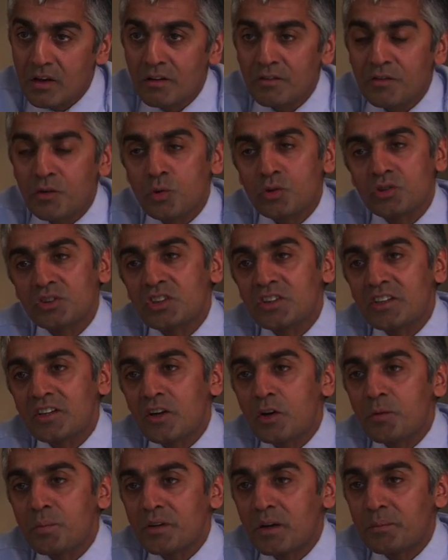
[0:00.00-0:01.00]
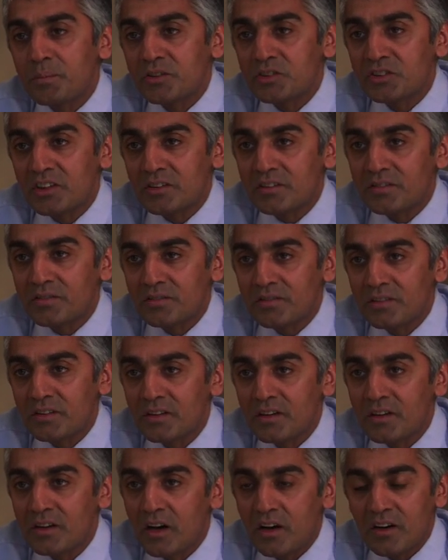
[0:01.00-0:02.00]
Of course, this can open up a set of
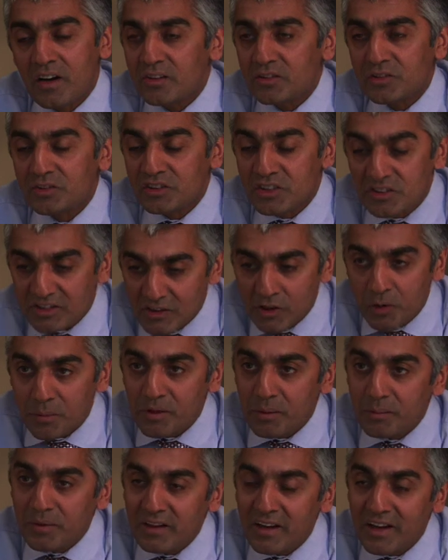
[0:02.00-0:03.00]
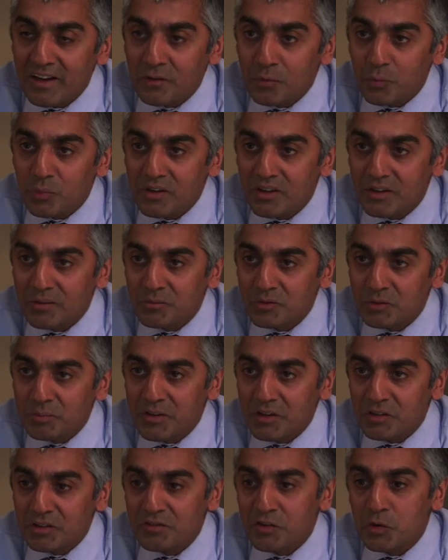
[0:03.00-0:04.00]
uh, uh, this can open up a can of worms
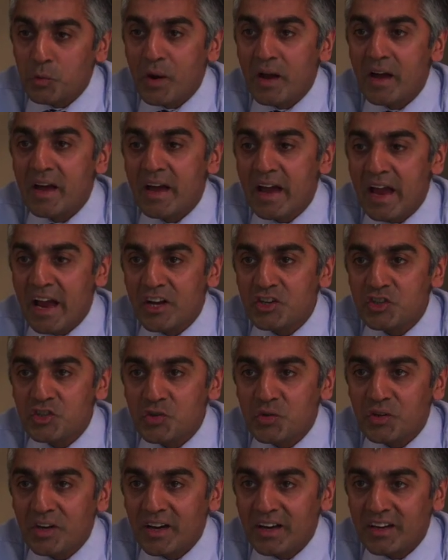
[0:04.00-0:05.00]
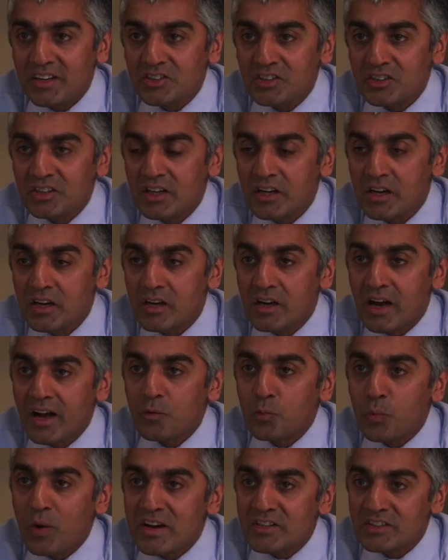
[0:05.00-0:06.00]
because if you educate
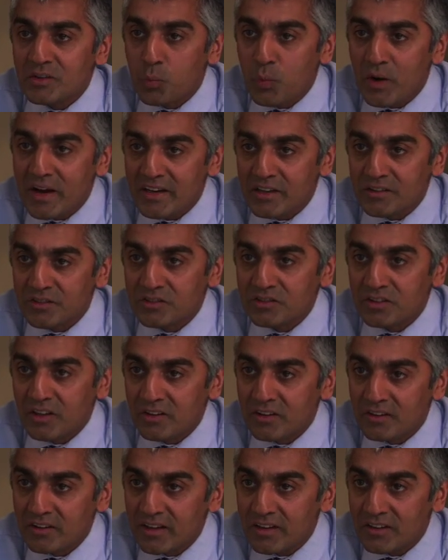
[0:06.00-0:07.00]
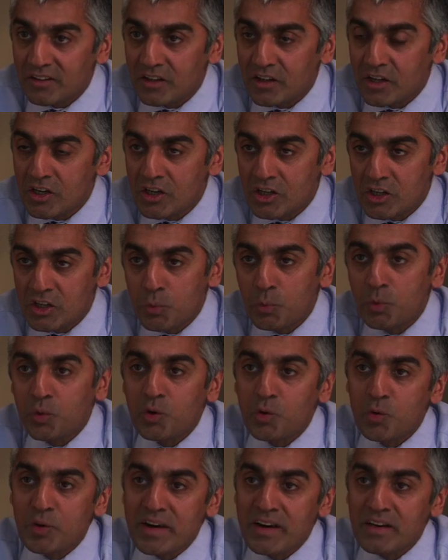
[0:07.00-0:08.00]
and raise awareness of sudden death, you will
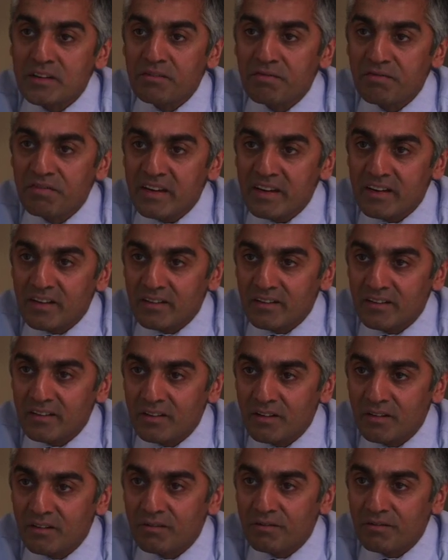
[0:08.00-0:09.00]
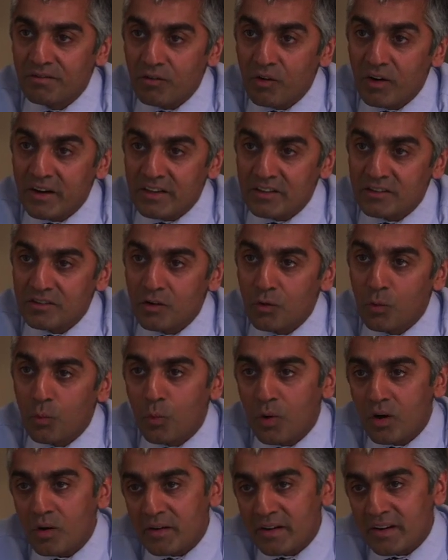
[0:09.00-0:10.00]
create fear, fright,
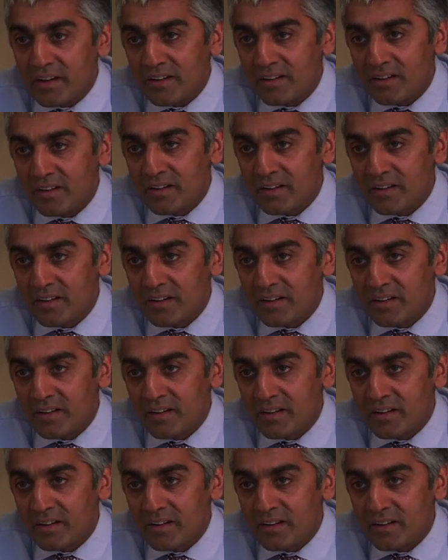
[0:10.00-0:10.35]
worry.